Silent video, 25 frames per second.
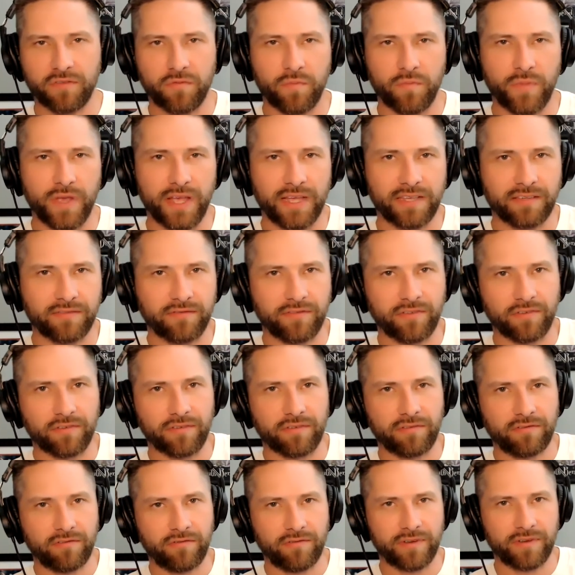the pass
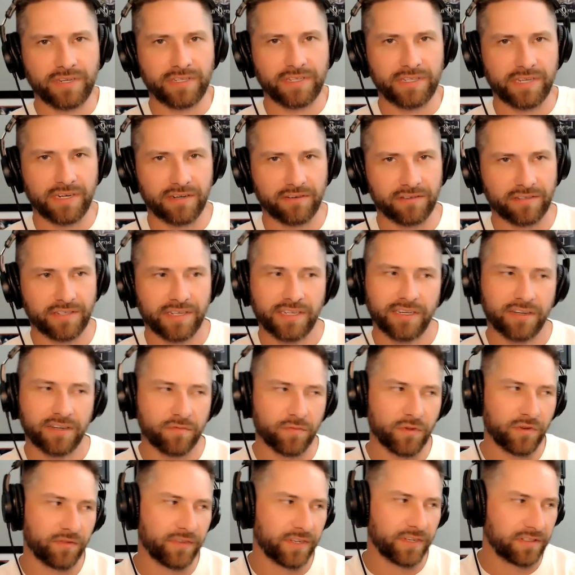for Quentin Tarantino
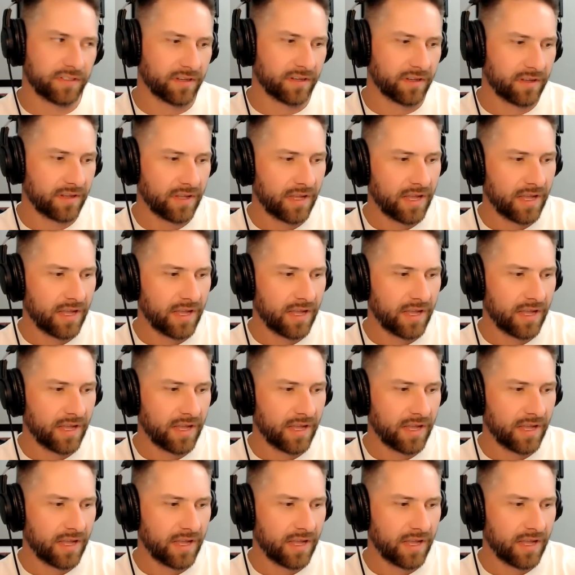movies,